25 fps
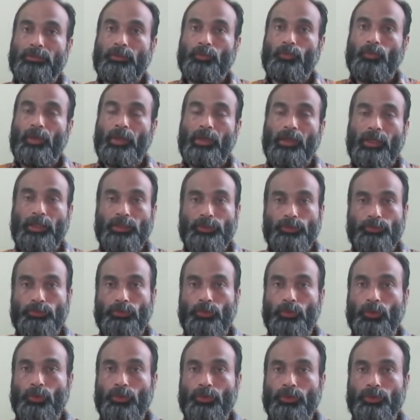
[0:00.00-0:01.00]
One is
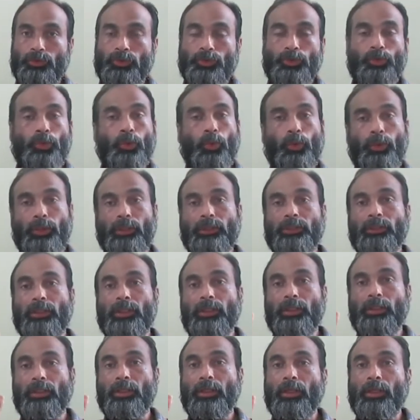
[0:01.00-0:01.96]
for storing the